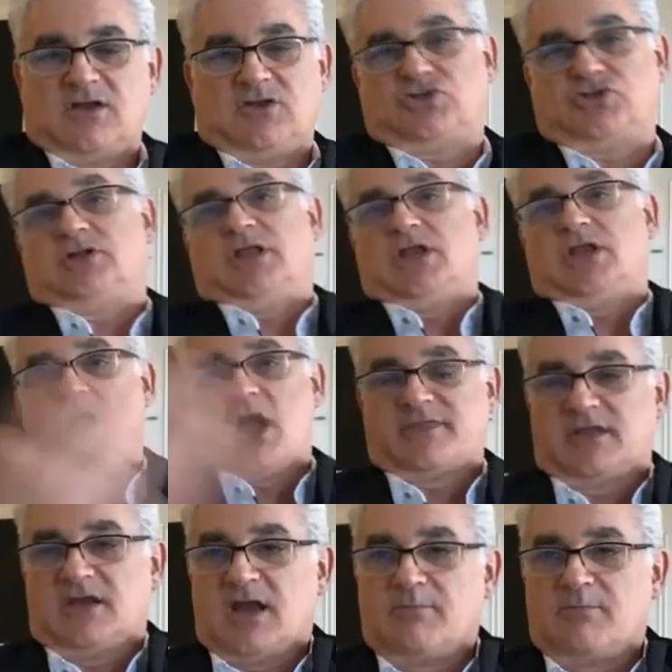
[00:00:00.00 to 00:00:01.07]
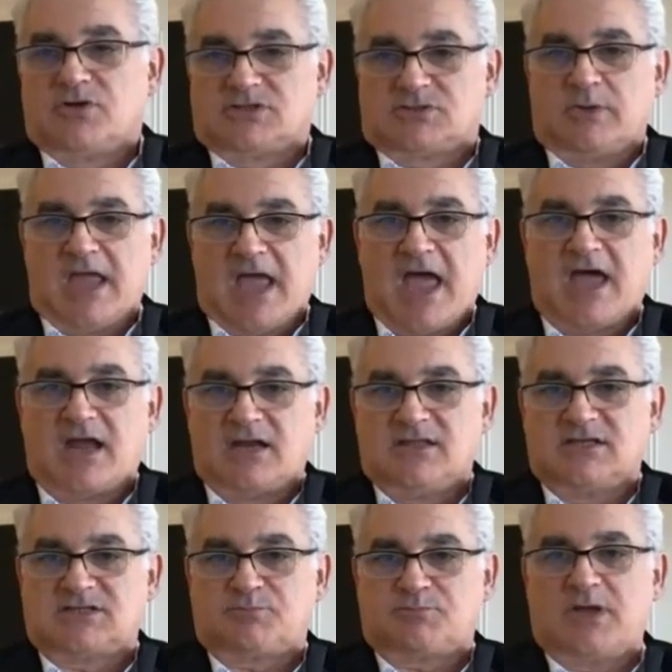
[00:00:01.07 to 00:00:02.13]
Certainly not the numbers we had in the
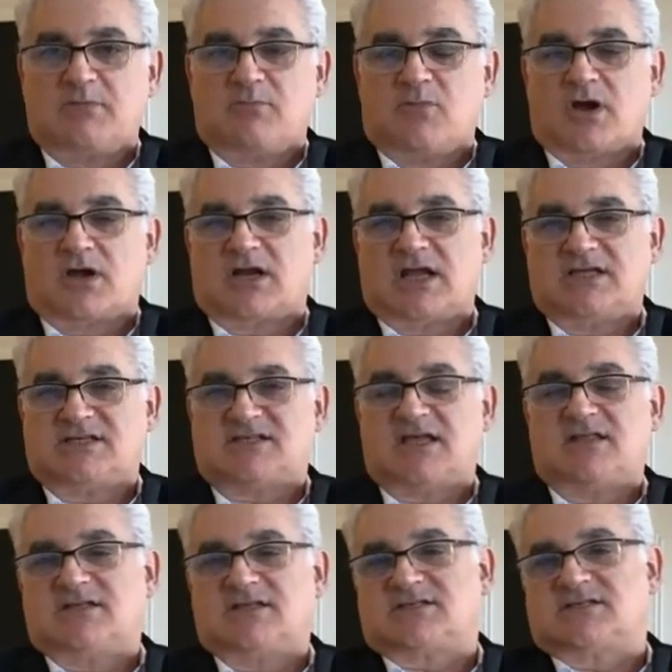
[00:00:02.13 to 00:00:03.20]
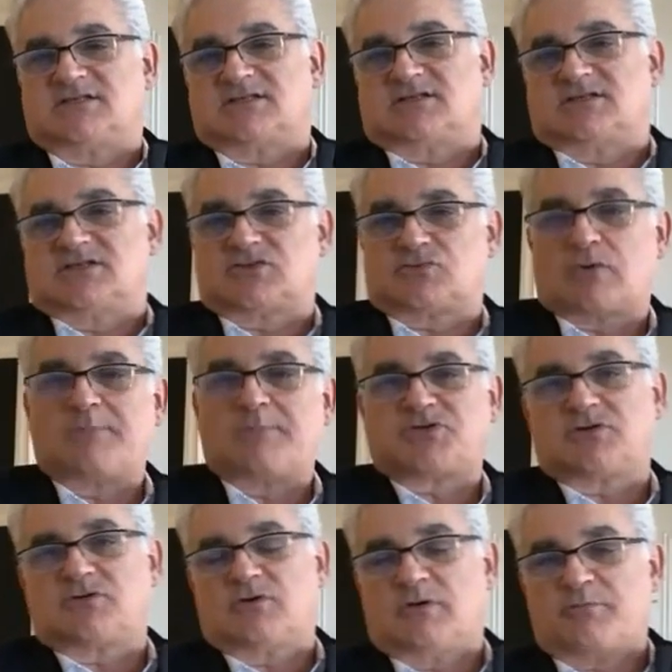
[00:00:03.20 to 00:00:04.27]
spring market. I say this is a
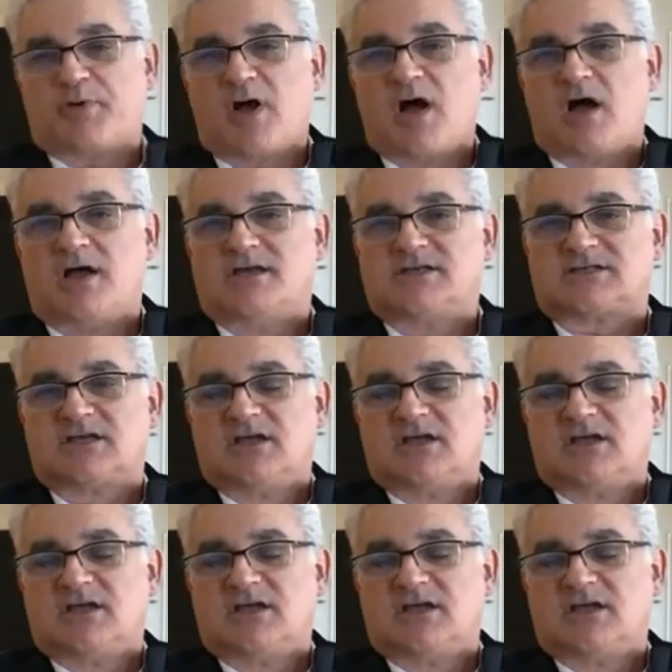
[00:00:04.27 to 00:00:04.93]
disruption or a pause,